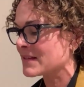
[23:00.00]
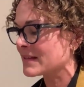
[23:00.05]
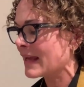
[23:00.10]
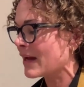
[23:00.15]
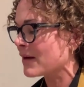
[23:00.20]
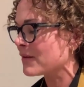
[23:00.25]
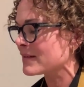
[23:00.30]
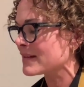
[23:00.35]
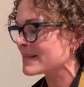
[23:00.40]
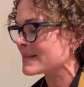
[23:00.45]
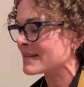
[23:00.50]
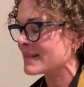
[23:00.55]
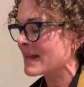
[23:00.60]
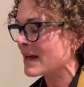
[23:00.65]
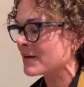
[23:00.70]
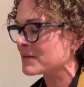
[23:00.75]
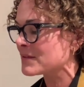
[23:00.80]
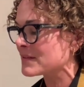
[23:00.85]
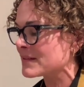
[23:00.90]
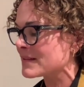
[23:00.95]
countless
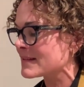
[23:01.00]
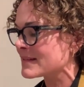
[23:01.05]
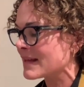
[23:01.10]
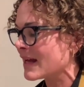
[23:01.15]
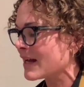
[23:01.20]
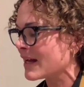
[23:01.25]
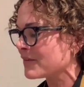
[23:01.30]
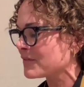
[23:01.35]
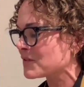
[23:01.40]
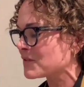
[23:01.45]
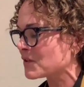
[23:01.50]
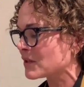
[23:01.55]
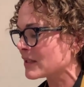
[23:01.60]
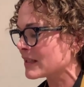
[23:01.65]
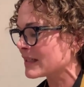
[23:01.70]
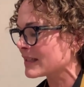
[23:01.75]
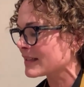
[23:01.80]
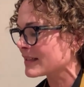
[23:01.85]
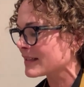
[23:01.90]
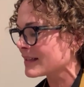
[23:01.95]
thousands after
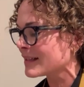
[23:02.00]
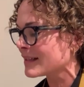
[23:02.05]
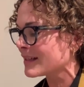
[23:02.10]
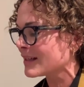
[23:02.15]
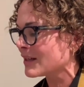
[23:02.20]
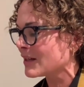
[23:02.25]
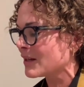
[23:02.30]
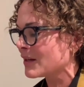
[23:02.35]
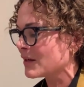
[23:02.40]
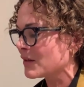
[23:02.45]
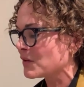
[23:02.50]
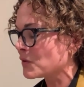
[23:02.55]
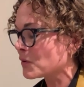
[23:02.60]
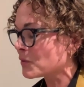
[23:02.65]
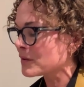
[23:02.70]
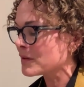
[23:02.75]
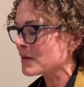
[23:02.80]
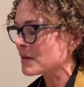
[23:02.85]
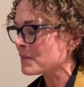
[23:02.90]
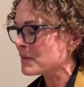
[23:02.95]
it.
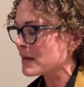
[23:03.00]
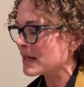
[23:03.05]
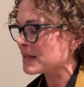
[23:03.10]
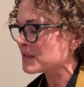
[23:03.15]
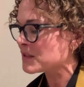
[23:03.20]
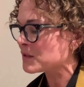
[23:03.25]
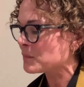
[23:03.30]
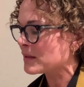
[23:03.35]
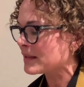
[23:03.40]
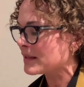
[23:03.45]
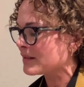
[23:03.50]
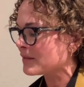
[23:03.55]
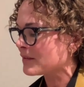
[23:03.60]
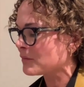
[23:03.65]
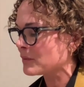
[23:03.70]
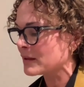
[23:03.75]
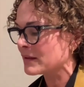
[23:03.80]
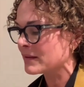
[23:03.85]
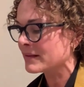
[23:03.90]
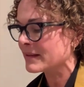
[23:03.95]
Your arrangement
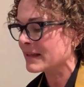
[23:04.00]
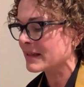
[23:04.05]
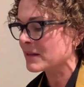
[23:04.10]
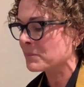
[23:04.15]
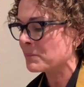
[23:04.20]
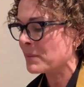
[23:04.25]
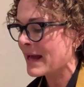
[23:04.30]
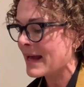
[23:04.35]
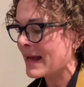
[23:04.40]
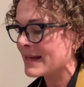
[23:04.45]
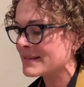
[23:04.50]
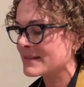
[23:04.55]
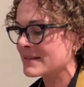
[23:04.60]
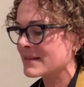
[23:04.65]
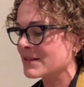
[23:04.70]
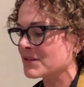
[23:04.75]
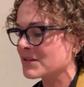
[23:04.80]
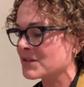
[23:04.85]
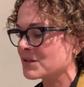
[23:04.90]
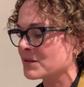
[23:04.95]
will link past
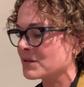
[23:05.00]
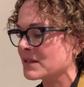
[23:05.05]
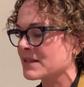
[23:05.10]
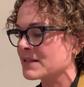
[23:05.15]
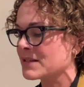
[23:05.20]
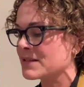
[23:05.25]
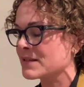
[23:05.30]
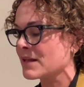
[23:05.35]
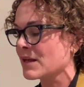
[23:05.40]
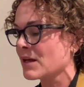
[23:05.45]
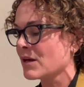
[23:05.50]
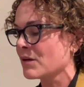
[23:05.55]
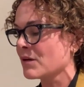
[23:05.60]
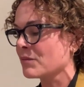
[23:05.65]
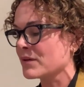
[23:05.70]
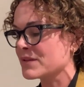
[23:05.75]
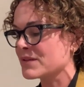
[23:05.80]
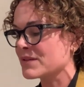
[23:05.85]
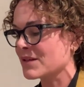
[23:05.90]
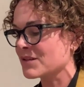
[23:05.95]
centuries
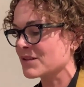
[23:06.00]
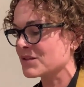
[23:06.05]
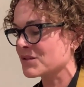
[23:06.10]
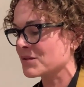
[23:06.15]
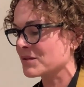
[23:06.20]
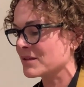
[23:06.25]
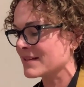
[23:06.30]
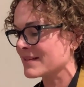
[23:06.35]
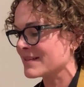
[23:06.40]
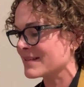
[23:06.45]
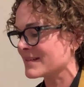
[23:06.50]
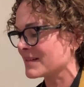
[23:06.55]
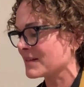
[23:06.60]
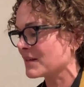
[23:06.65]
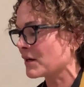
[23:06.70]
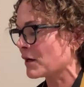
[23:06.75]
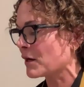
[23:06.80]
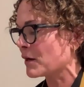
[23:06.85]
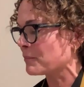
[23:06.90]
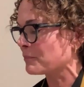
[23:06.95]
with centuries to
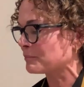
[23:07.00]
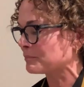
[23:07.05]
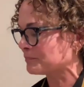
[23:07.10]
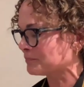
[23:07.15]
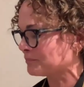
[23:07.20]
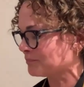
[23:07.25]
come.